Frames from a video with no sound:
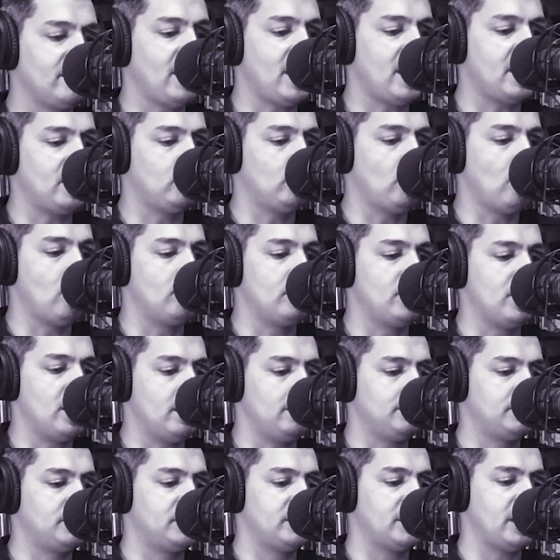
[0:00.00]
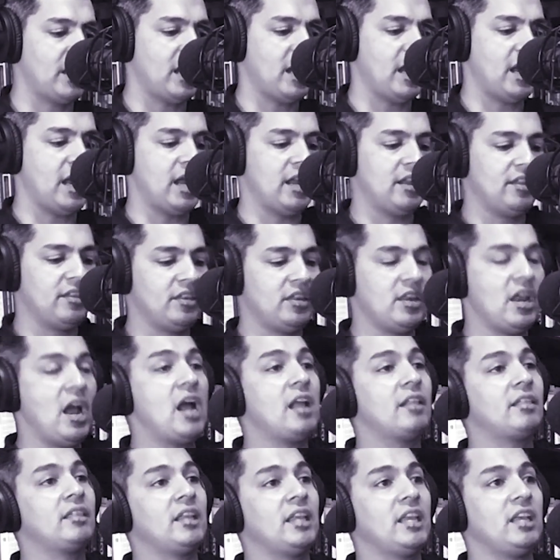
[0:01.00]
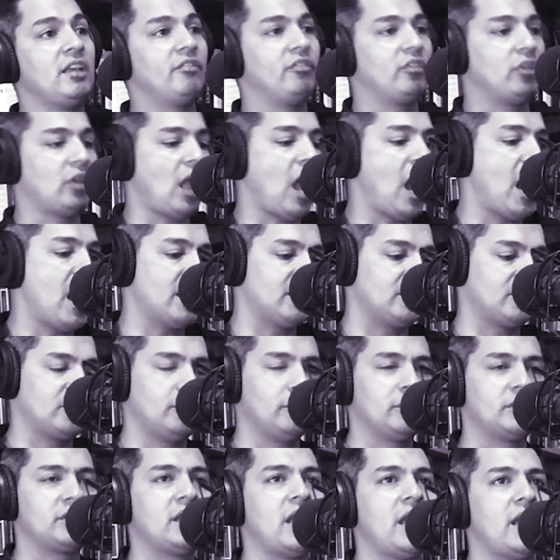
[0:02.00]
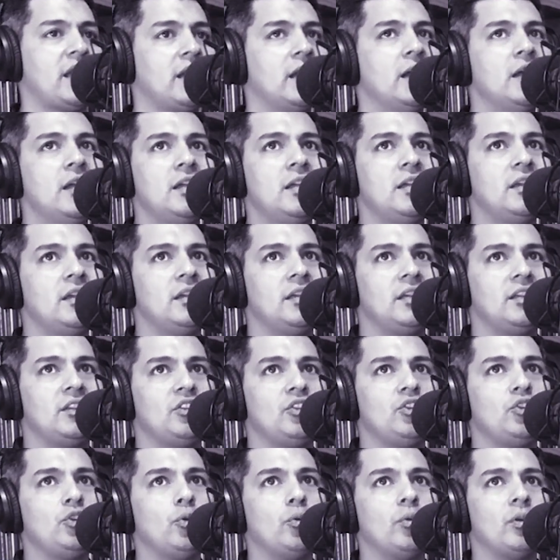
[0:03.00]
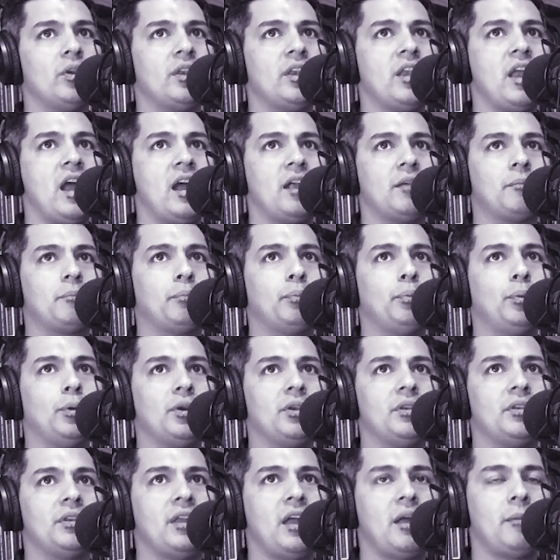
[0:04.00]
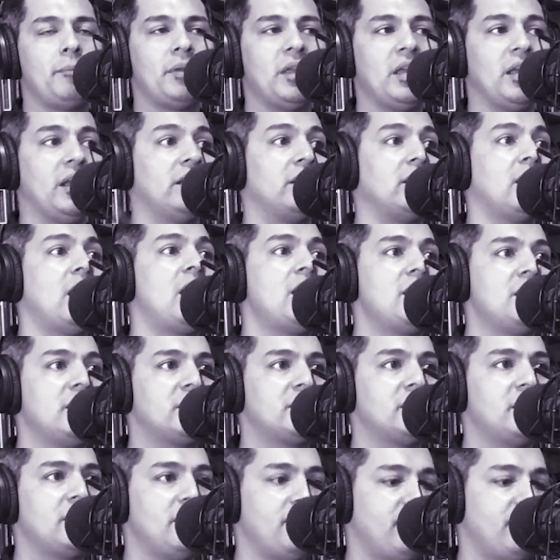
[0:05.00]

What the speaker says: like grown-ups and not the evil eye. So it's like not being gluttonous in the